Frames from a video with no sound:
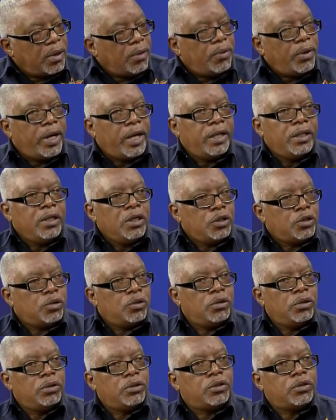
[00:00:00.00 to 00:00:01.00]
Right?
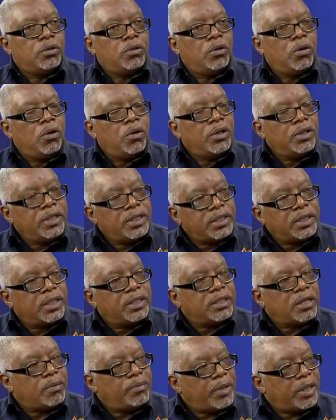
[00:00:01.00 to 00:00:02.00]
So all these
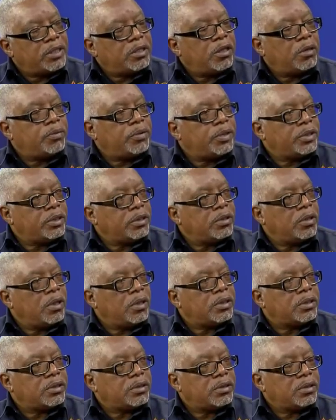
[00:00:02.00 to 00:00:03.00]
things are part of the operating
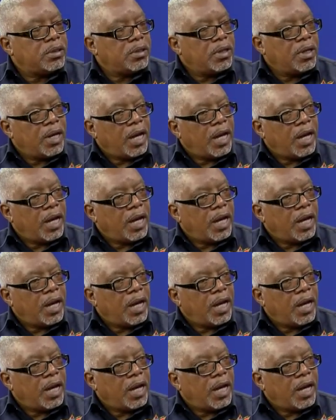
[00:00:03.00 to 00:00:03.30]
costs.